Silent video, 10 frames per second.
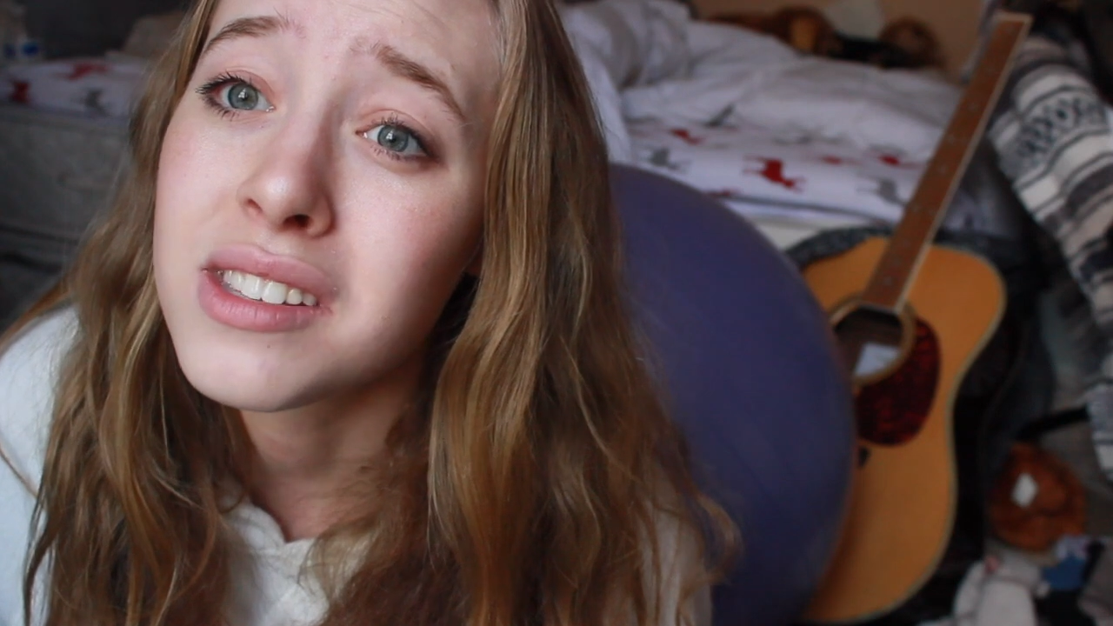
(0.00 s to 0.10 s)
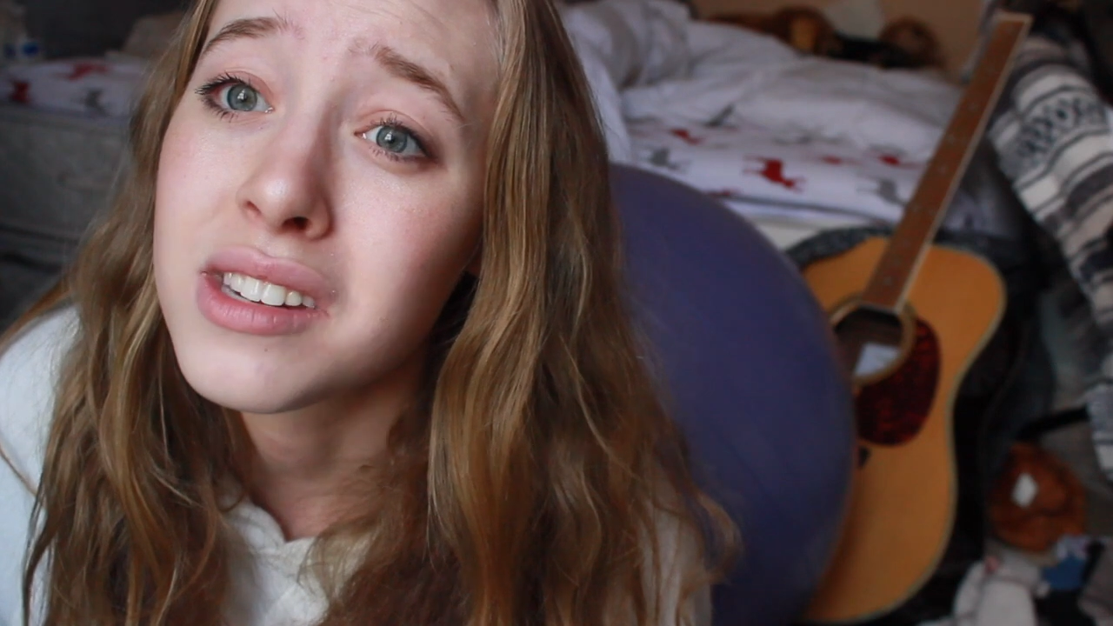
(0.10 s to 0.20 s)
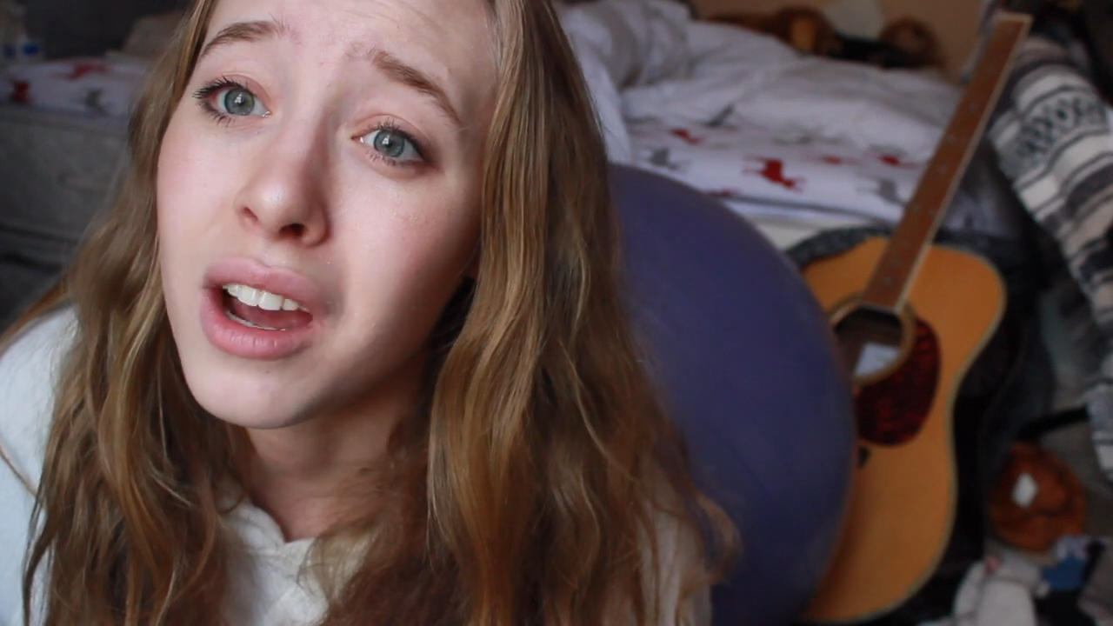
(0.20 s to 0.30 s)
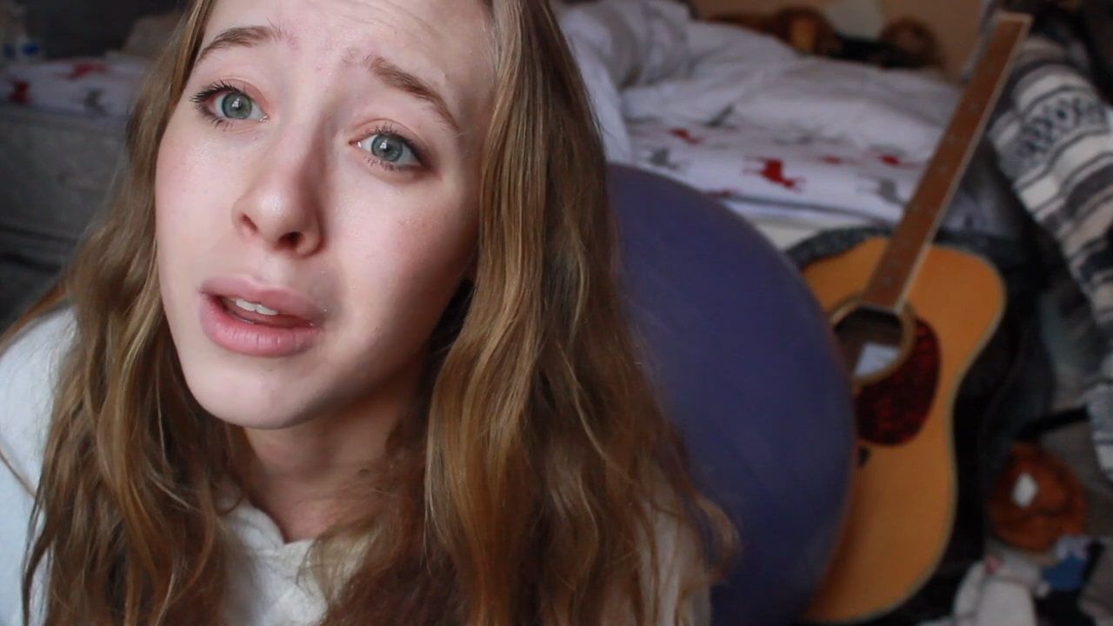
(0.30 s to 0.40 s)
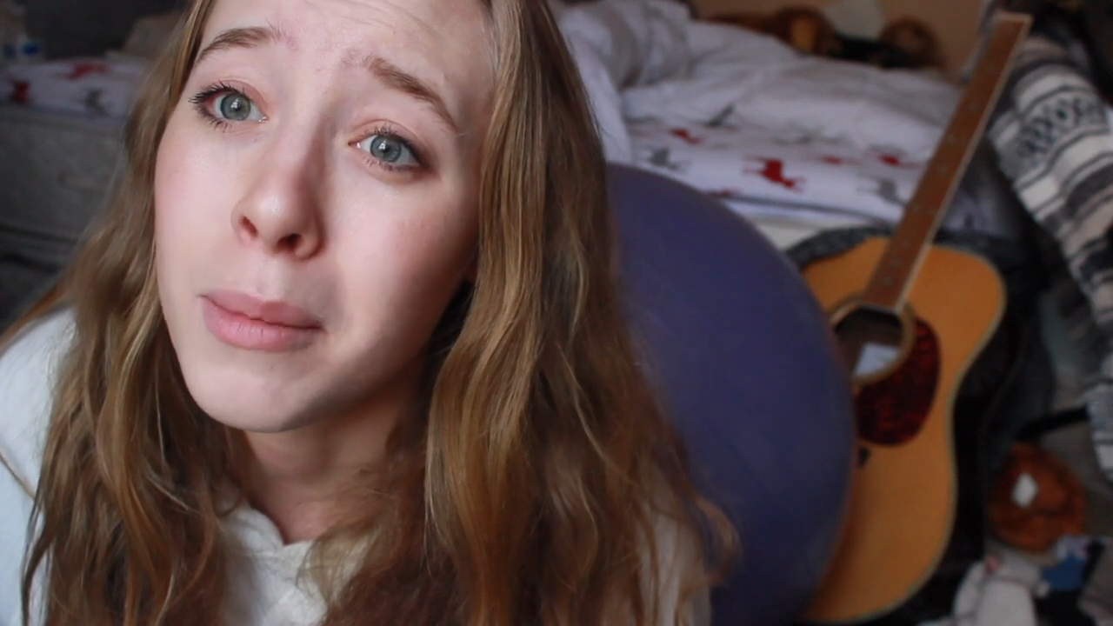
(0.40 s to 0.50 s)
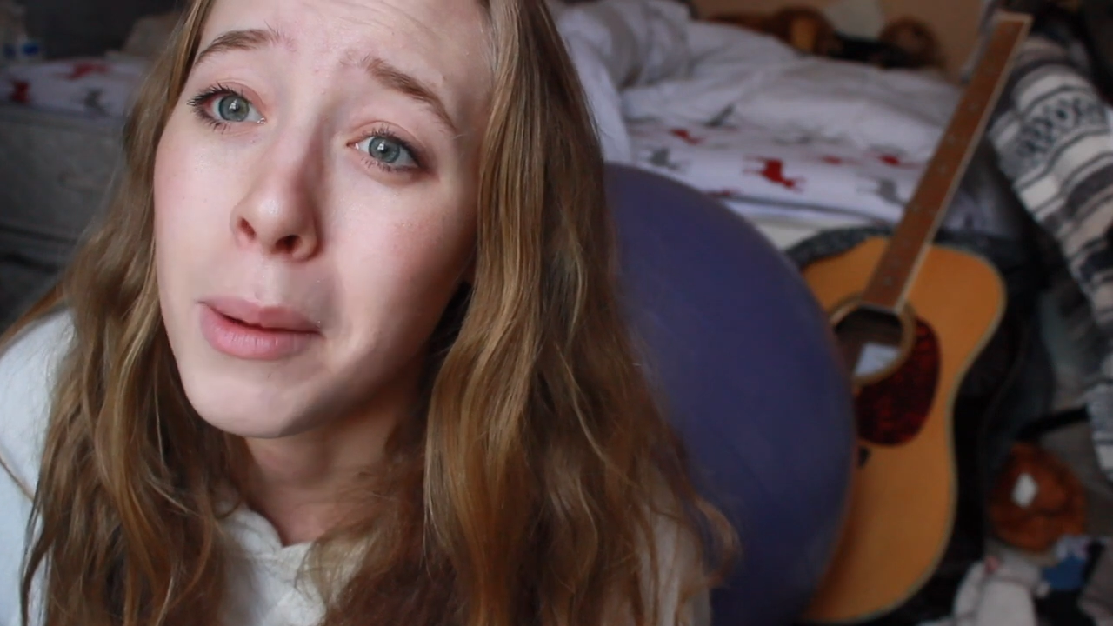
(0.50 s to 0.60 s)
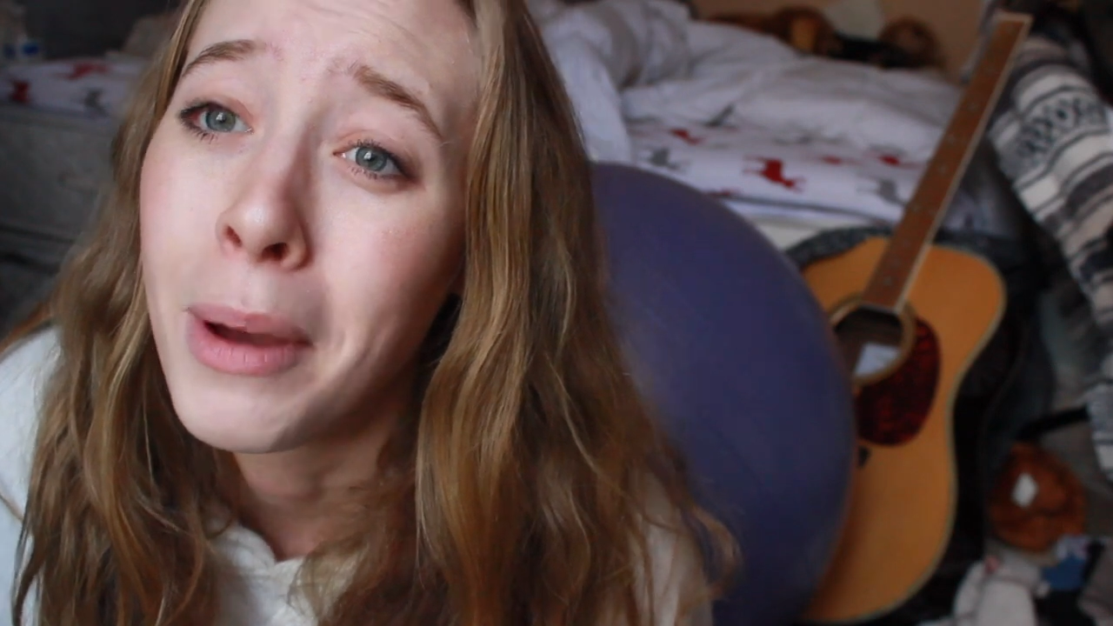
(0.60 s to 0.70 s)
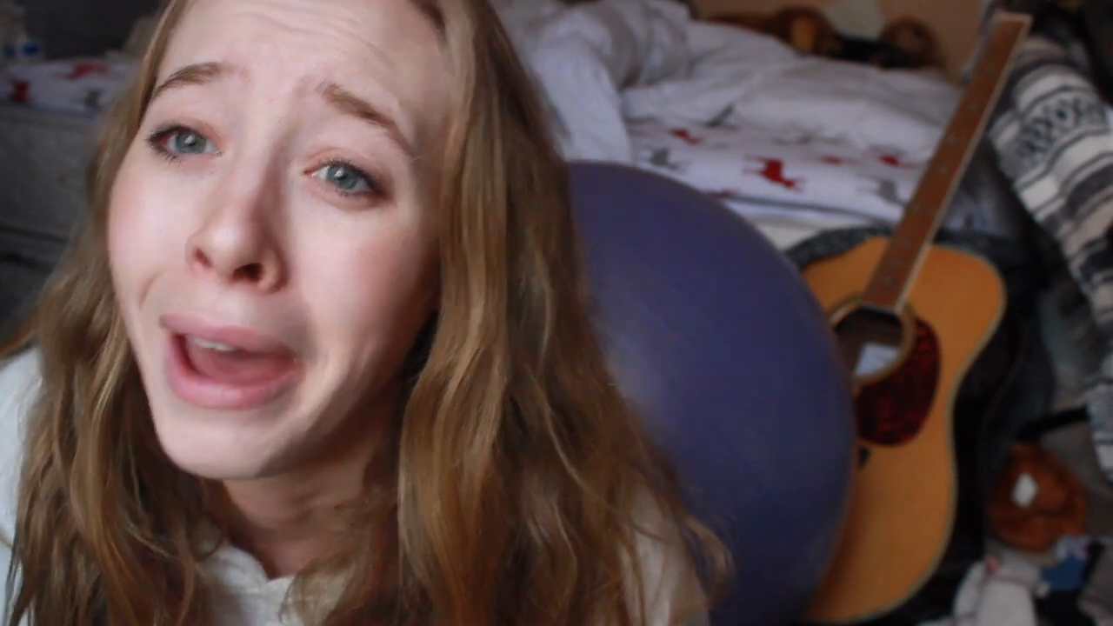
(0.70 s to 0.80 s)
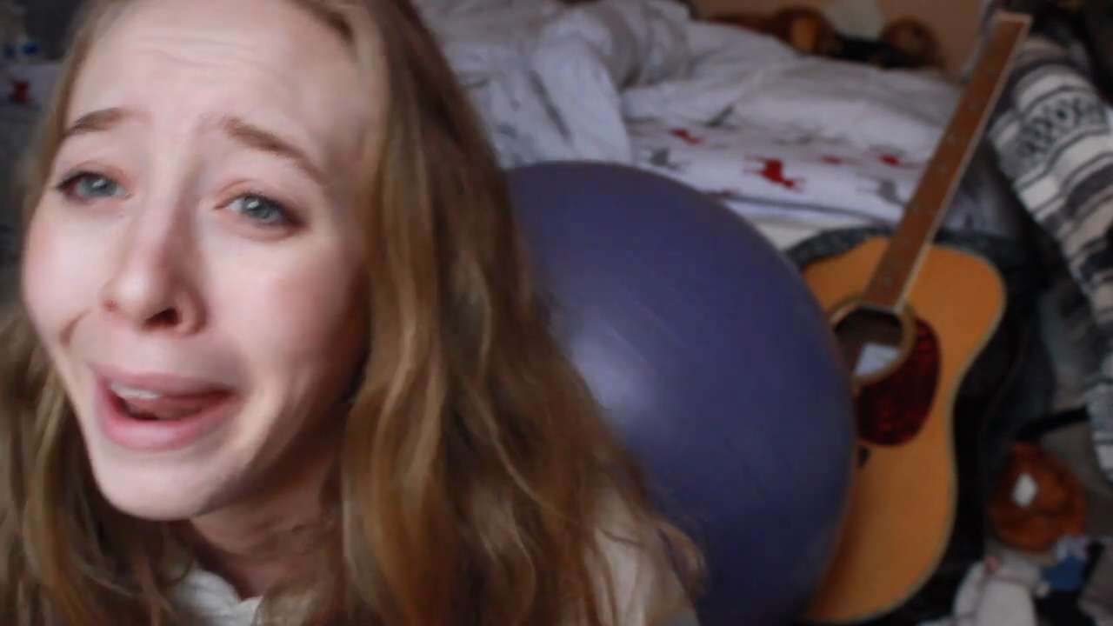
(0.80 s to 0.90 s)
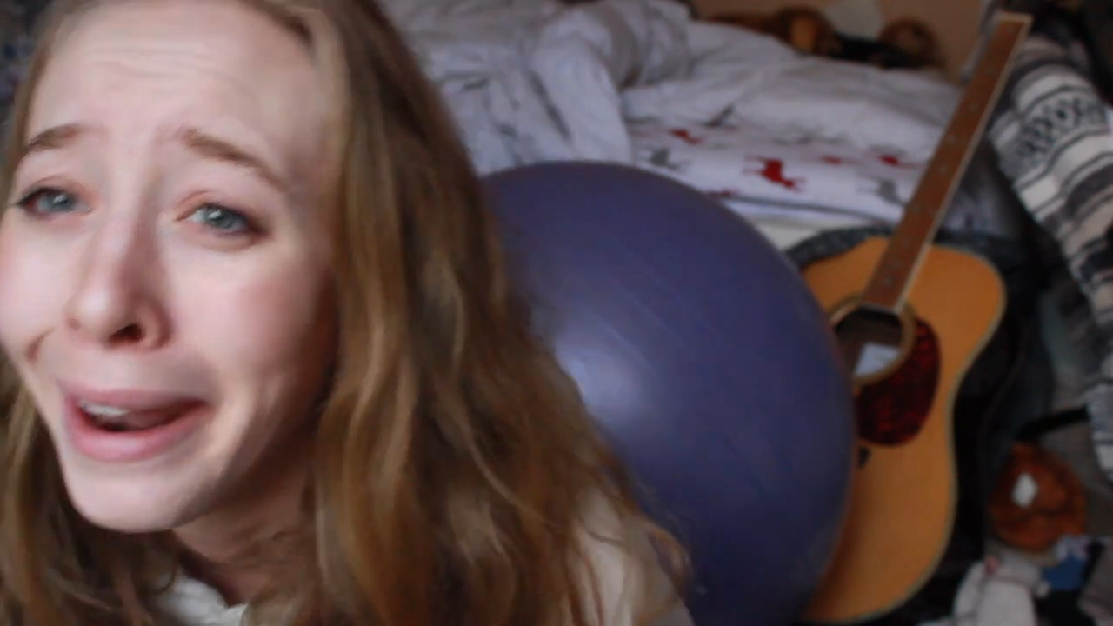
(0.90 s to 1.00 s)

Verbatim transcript: stuck in my bed